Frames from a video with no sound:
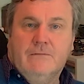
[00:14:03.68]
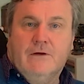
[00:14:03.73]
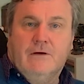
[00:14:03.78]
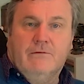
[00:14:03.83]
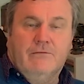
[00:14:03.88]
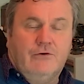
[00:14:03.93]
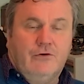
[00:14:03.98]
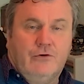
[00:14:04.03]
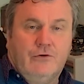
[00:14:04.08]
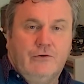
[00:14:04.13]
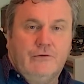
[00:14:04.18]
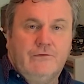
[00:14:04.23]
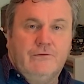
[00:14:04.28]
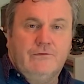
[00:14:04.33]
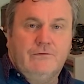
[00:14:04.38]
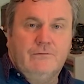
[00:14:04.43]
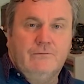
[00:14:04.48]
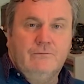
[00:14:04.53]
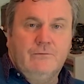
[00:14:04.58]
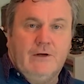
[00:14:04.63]
of
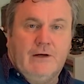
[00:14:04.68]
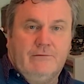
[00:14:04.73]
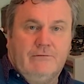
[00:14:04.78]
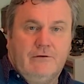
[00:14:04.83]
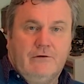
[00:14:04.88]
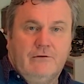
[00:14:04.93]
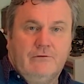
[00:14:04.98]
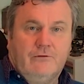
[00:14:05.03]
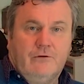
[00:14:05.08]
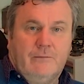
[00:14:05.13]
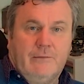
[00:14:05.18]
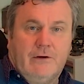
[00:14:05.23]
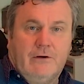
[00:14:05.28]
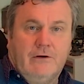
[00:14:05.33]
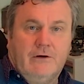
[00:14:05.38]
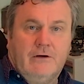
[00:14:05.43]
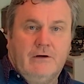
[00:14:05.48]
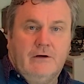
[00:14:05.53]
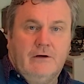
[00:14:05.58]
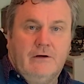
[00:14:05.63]
course, we have to look to
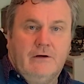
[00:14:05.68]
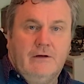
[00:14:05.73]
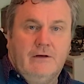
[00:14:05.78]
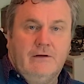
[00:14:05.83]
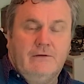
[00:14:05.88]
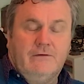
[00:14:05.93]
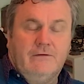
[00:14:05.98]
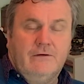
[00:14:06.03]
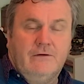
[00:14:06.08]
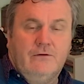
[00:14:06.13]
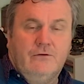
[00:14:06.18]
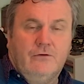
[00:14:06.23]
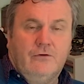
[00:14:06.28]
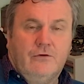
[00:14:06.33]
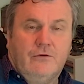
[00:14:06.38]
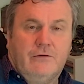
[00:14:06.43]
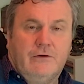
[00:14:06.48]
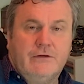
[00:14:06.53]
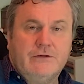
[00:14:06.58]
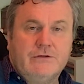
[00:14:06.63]
America. It's the
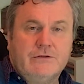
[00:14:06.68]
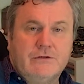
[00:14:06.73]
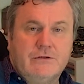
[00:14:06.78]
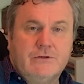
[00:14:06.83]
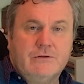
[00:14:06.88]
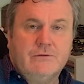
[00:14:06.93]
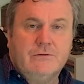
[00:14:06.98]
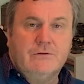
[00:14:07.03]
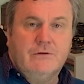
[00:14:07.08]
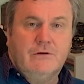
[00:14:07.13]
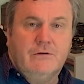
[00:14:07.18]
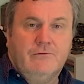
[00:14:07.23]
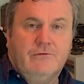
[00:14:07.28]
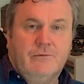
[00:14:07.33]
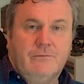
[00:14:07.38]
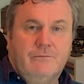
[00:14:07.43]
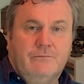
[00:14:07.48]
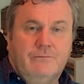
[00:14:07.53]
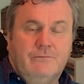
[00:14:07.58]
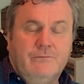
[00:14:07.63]
inauguration of
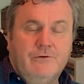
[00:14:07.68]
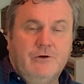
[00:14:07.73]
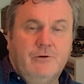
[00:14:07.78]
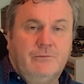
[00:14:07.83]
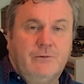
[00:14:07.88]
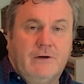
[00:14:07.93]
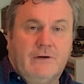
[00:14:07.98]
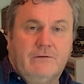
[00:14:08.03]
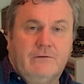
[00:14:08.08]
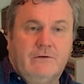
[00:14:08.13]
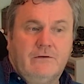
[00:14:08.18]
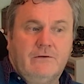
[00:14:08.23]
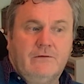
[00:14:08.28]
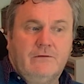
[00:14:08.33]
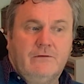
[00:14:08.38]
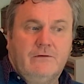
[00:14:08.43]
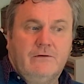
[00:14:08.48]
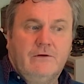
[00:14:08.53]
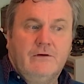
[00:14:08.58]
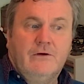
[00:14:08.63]
the new
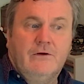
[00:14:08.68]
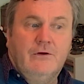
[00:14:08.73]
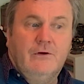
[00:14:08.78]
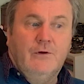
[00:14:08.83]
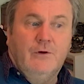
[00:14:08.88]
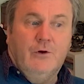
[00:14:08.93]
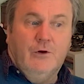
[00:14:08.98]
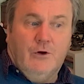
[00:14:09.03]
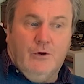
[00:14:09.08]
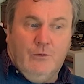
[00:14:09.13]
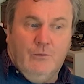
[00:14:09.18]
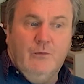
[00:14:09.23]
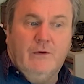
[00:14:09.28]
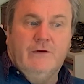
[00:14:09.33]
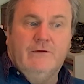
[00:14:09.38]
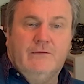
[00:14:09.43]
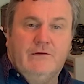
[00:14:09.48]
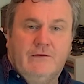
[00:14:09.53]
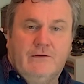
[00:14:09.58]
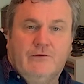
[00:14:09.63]
president on
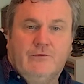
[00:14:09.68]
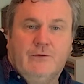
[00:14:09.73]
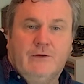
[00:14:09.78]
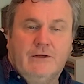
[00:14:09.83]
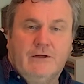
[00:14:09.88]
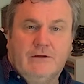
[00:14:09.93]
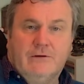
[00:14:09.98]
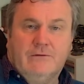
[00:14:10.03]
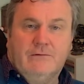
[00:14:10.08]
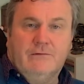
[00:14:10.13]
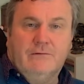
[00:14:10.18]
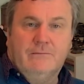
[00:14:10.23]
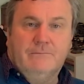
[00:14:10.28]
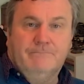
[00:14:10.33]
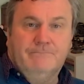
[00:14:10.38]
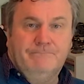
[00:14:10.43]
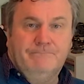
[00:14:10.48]
Wednesday the 20th.